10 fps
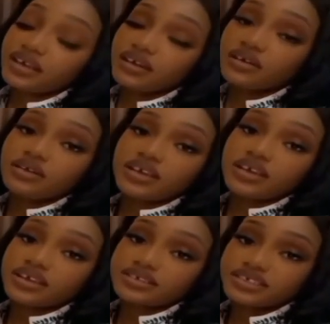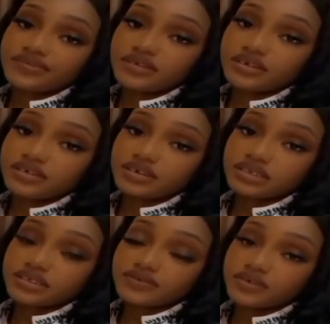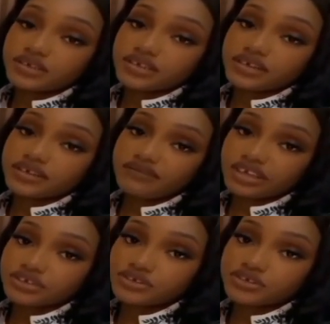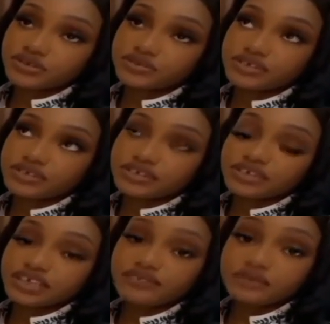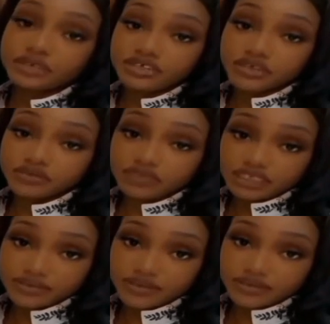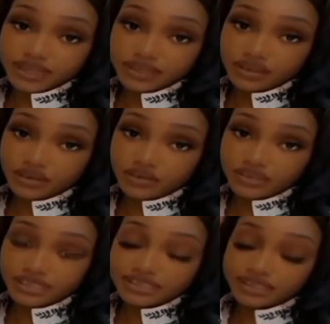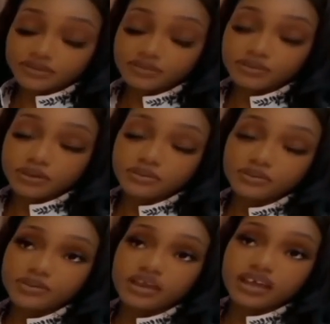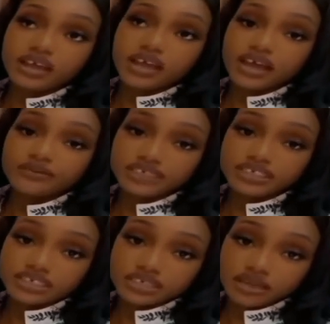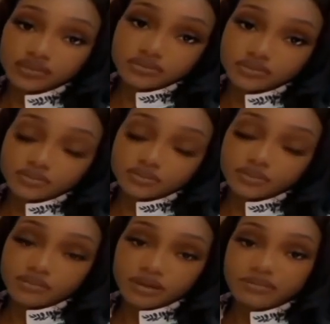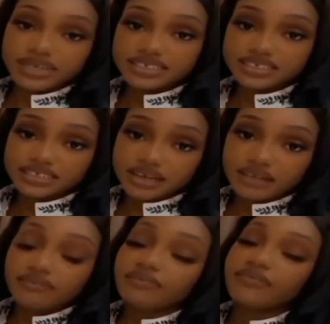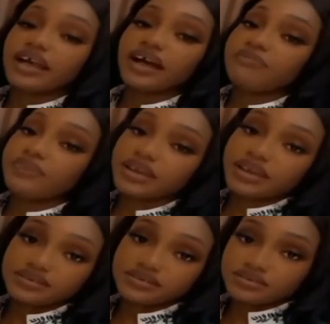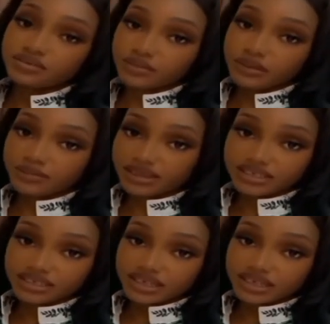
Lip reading: Okay, this video is for clarification because the information reaching me right now is that some people are reaching out to my manager and paying to my manager.